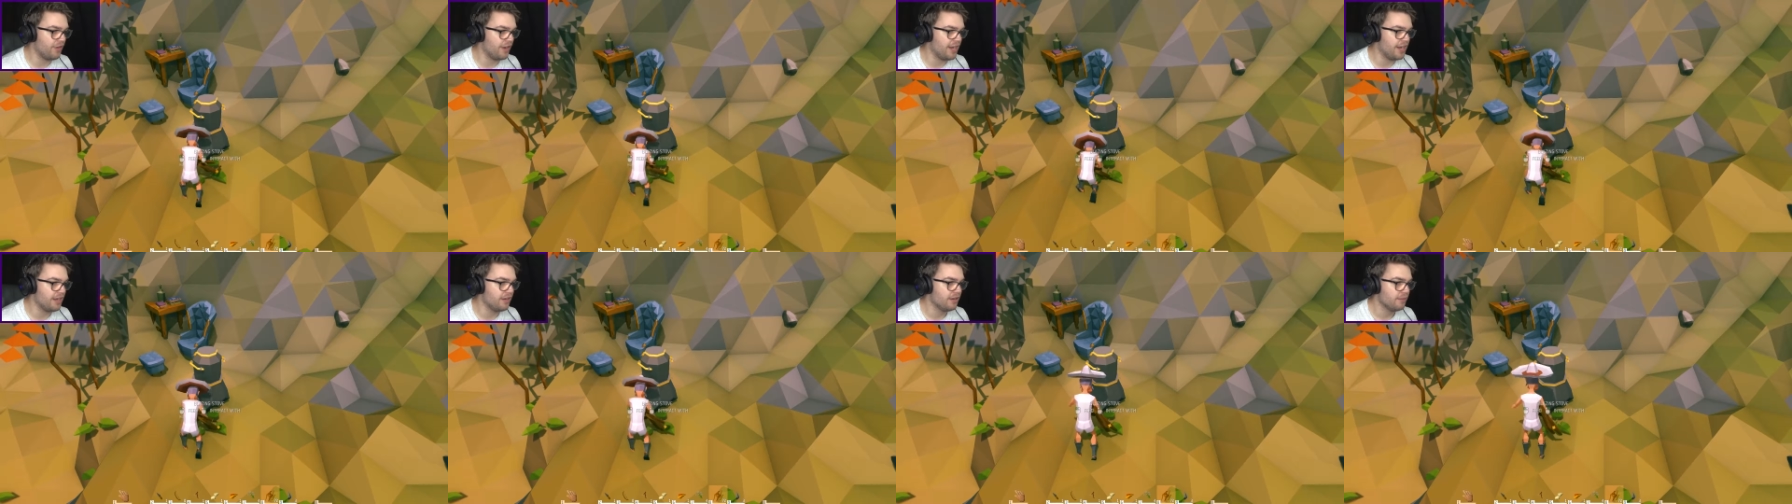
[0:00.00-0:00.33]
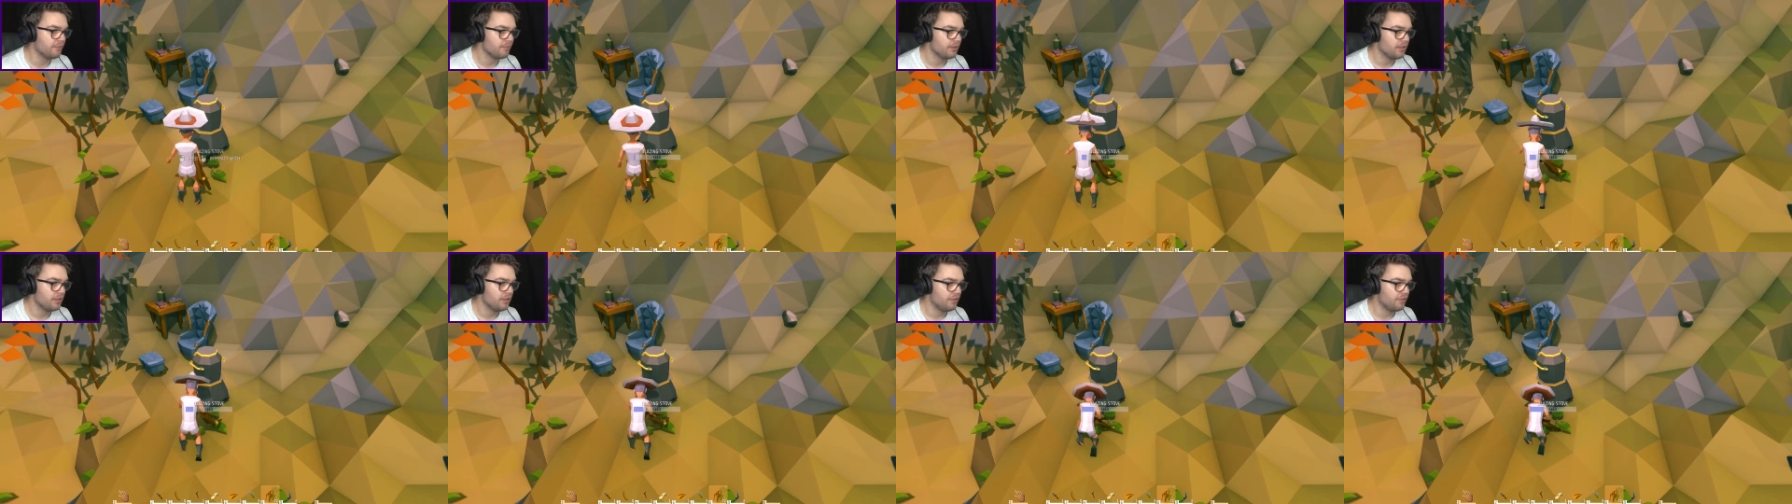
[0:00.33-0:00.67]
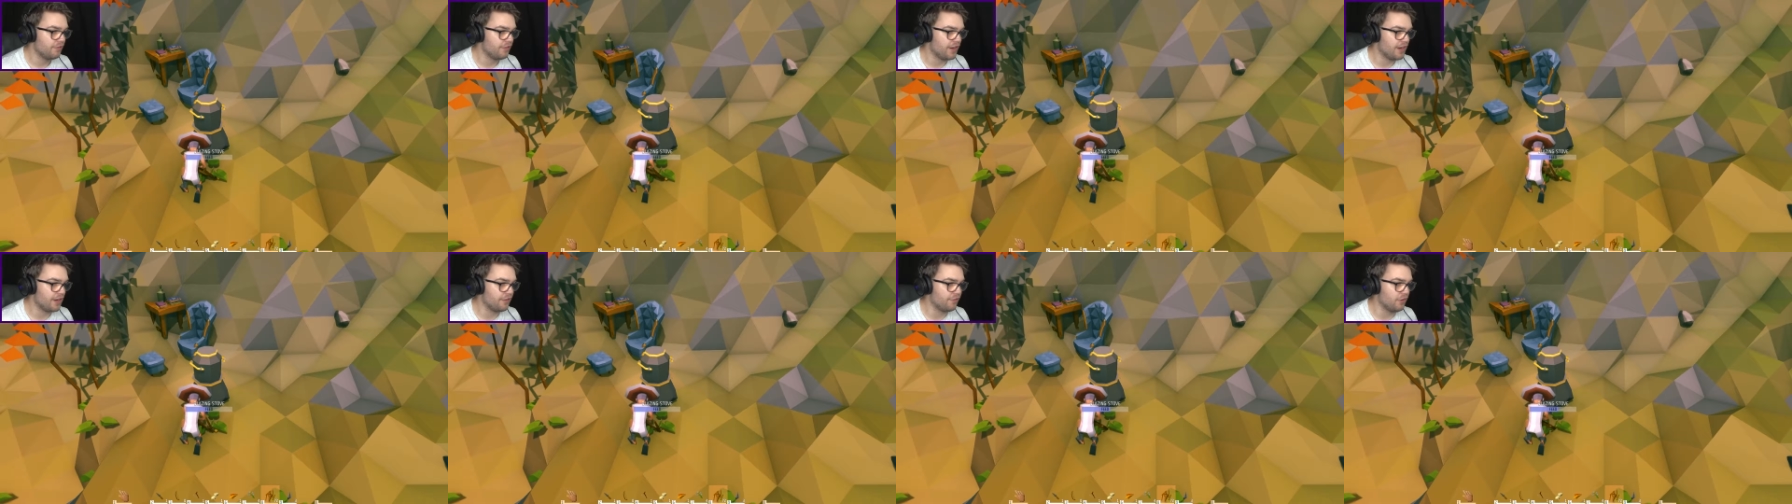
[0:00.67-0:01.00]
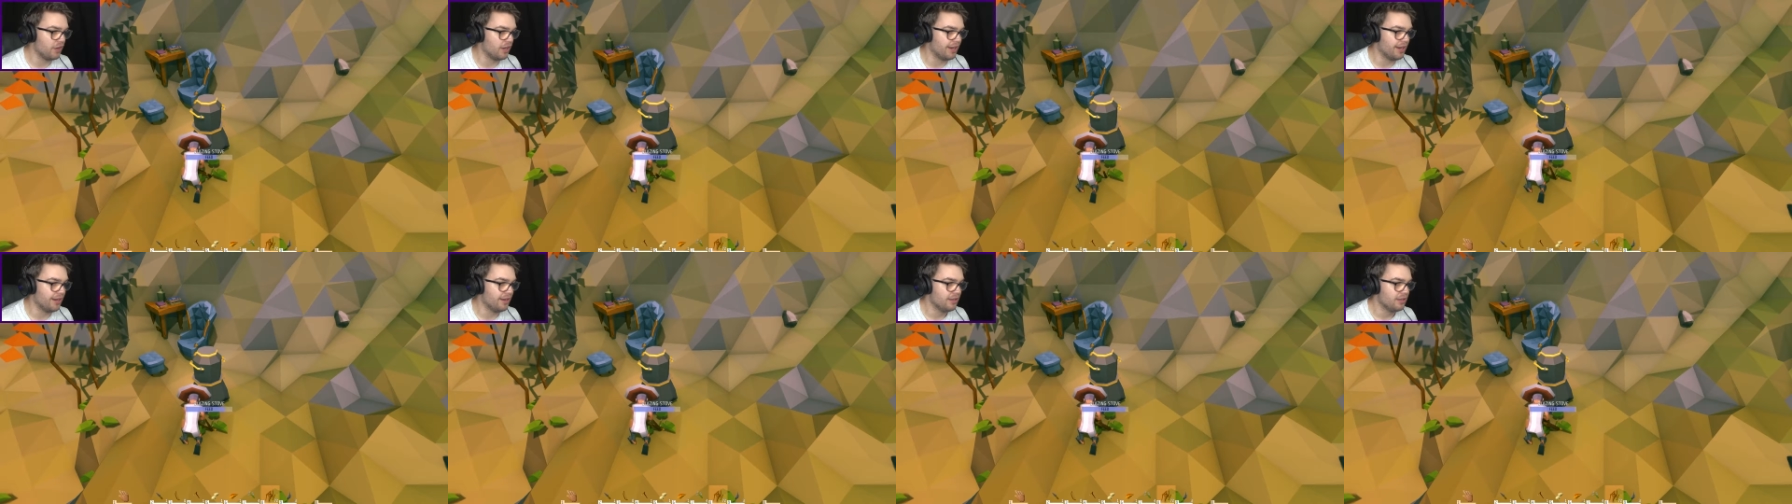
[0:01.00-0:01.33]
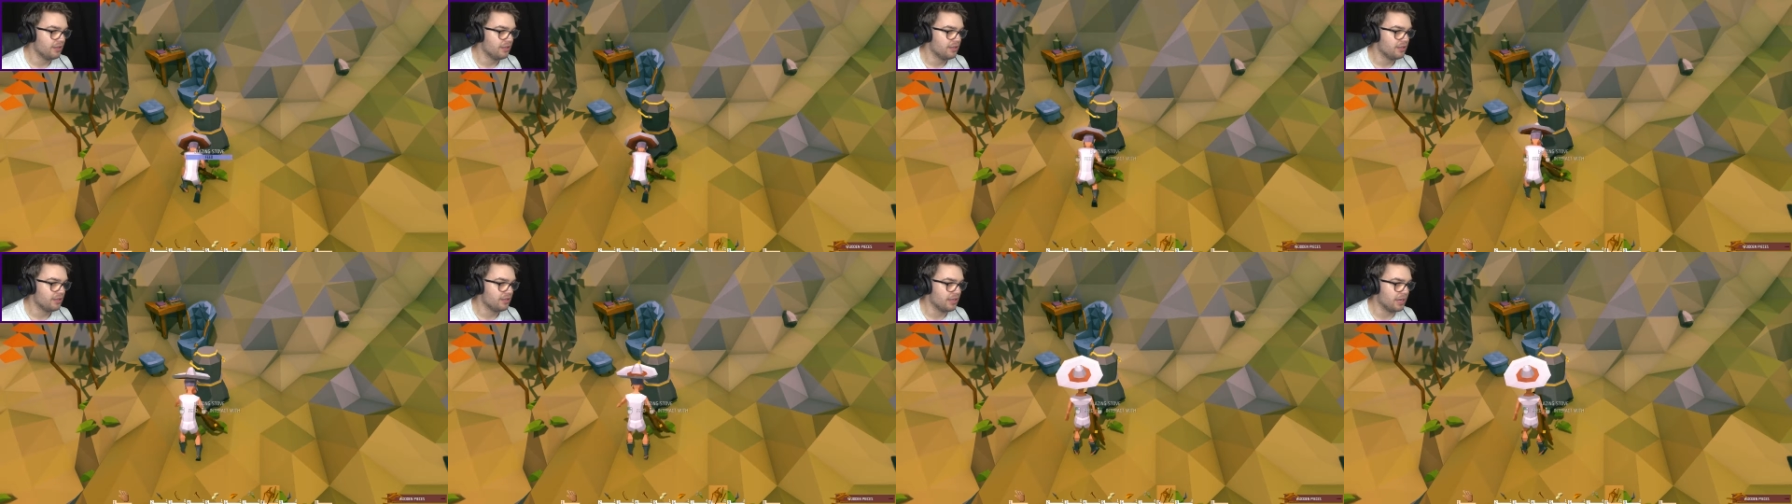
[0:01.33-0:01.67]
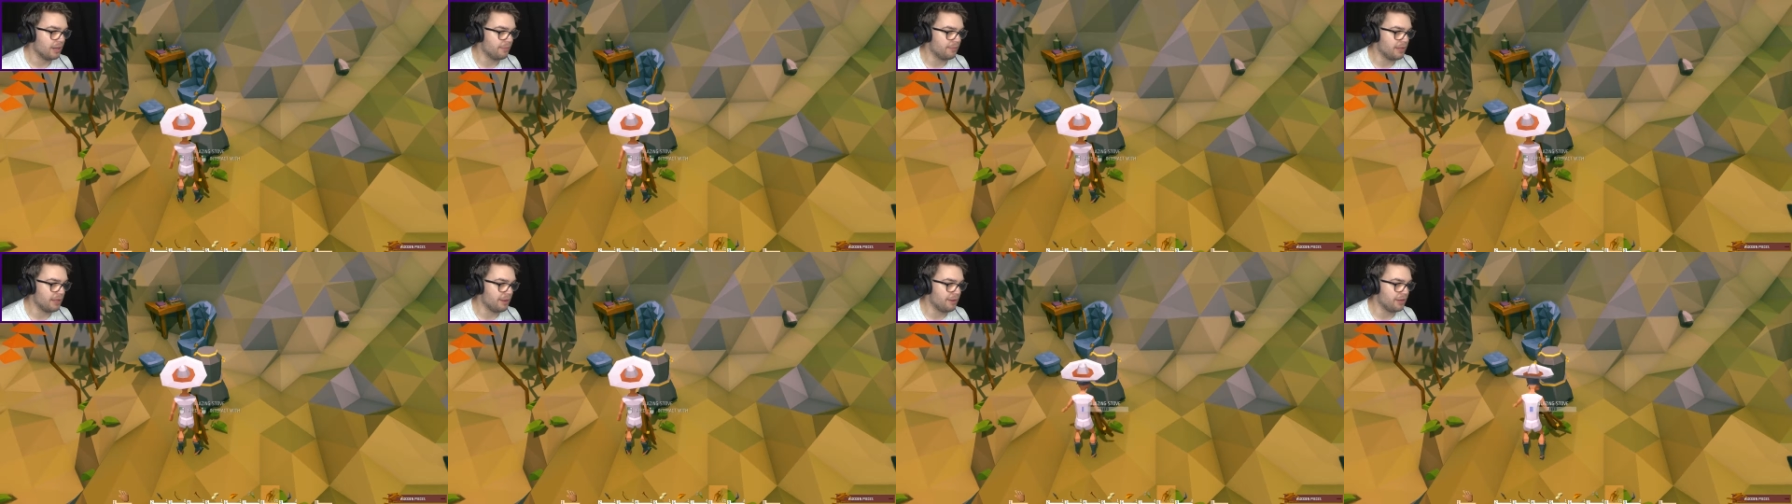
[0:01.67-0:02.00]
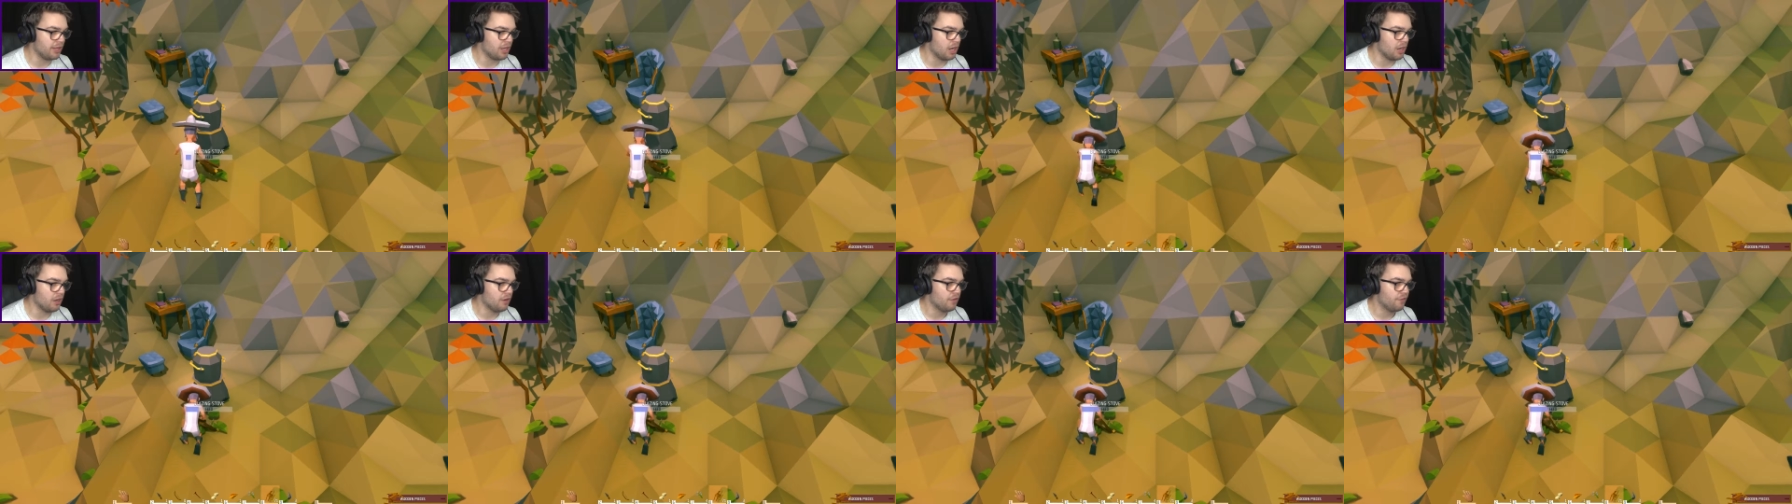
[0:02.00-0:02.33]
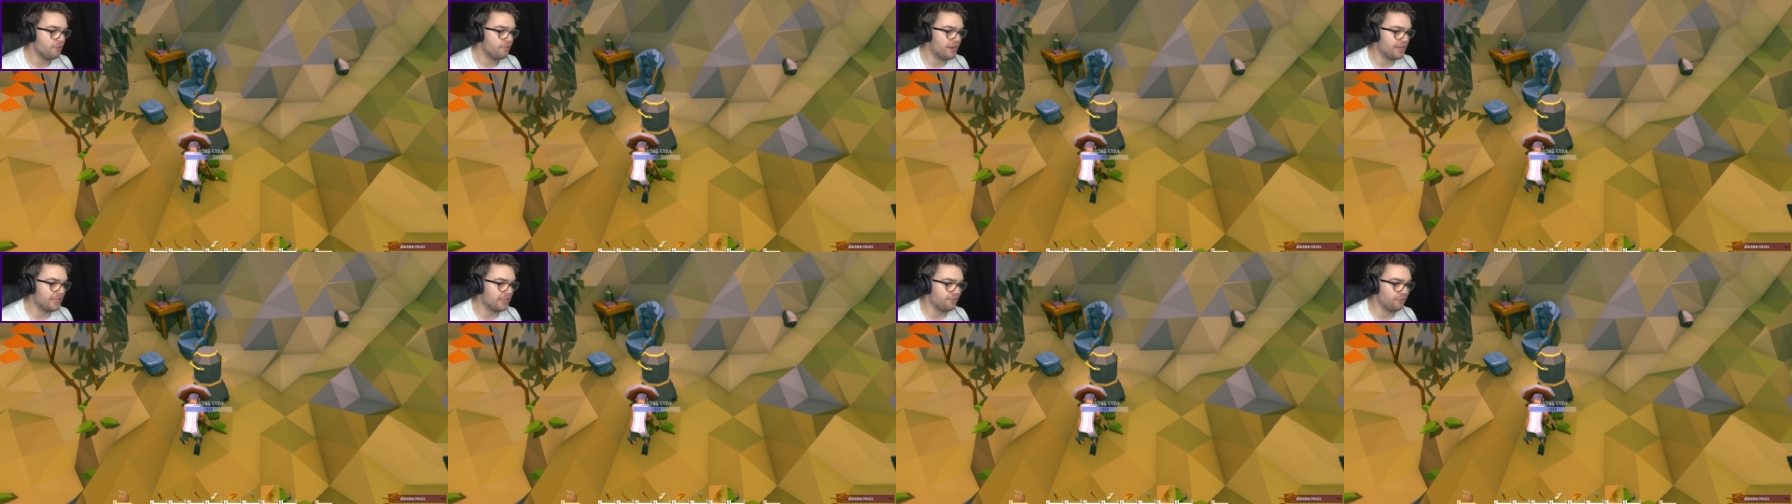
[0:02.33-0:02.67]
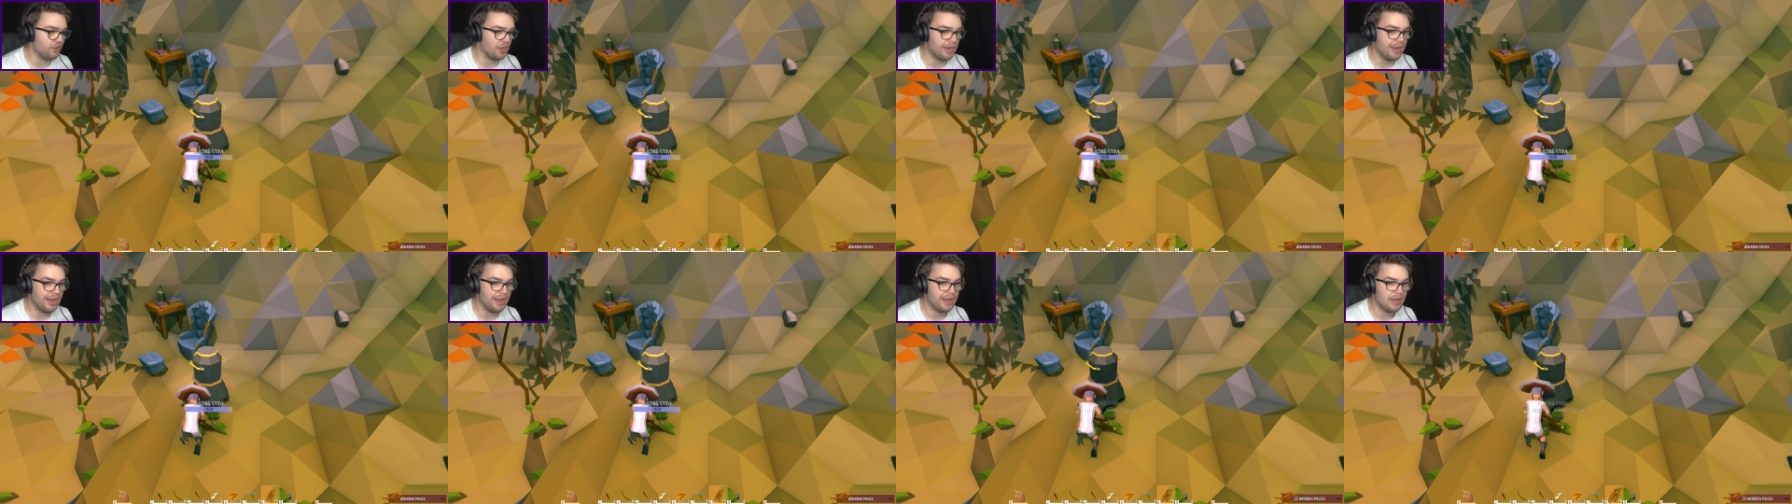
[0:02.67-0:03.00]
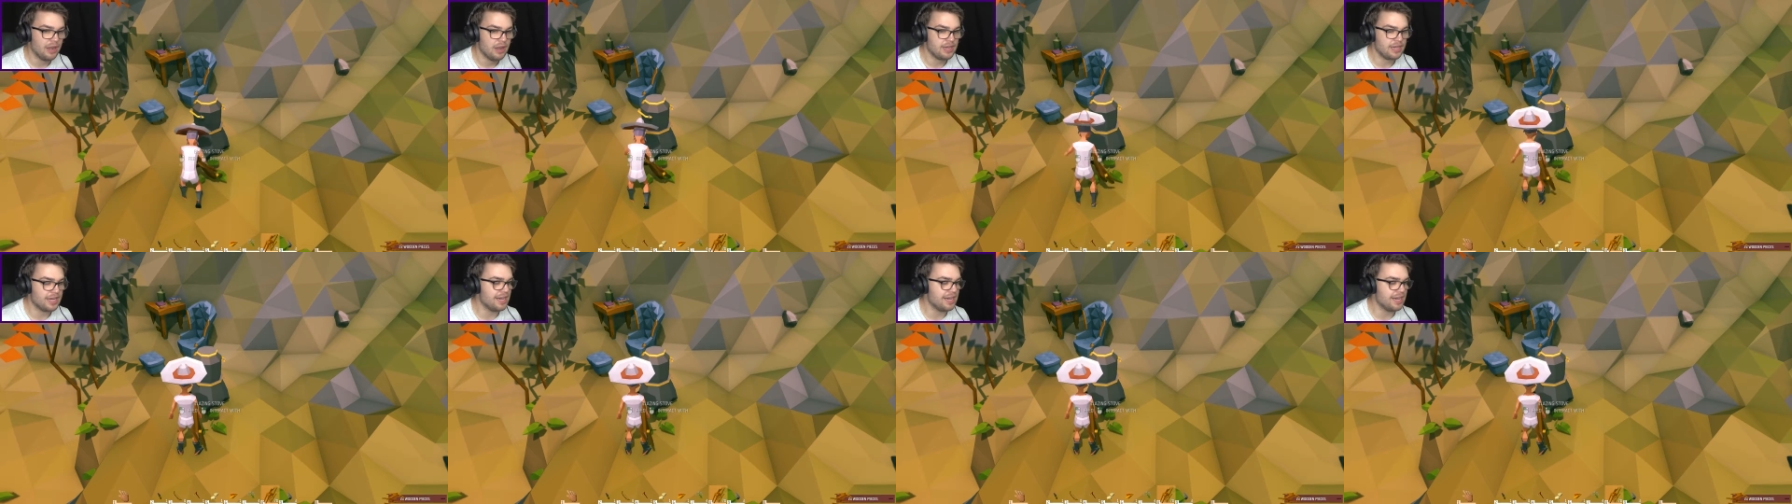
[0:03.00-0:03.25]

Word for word: Feed fire. Yep, there you go. Feed the fire.